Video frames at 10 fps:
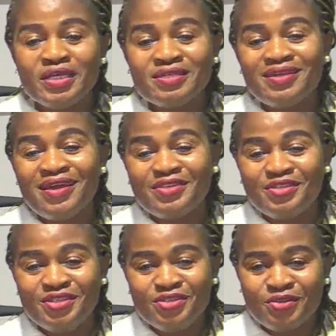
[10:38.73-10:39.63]

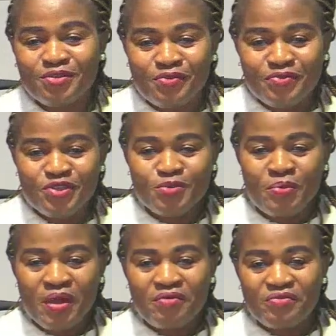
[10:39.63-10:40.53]
edition of Newspaper
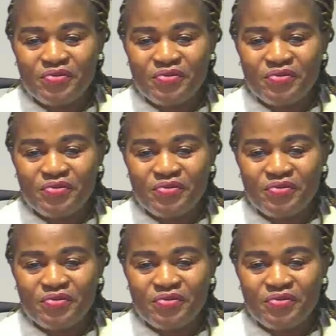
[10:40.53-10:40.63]
Review